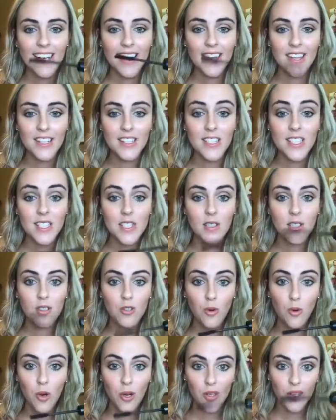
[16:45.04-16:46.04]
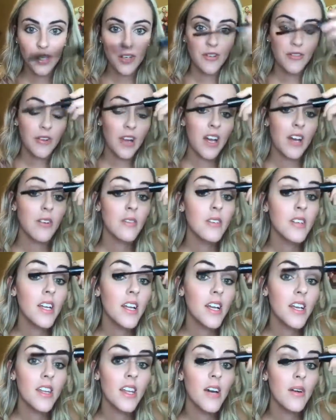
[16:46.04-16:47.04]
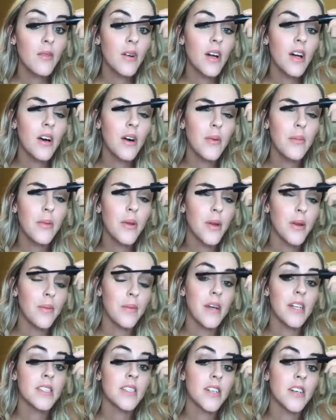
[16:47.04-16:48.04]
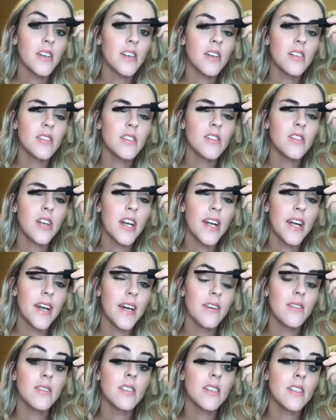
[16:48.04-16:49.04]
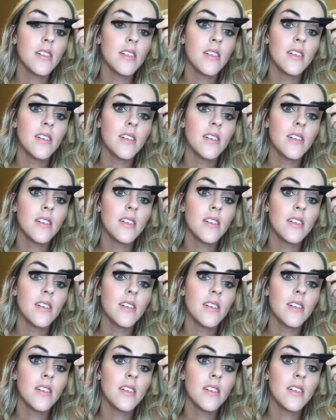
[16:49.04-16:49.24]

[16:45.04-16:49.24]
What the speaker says: and then twirl it around, and that will help your mascara not to dry out.